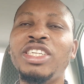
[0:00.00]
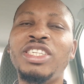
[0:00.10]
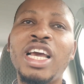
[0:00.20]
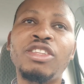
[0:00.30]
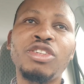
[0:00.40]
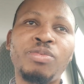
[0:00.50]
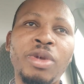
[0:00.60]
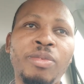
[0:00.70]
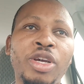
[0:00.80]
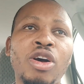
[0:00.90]
is here to
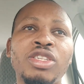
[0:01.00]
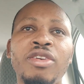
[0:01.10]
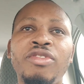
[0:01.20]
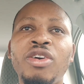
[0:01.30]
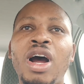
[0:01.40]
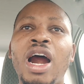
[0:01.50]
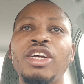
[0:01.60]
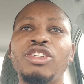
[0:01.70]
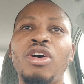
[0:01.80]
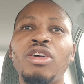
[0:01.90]
speak because Davido
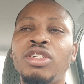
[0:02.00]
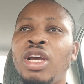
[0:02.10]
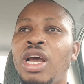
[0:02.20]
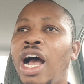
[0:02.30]
has not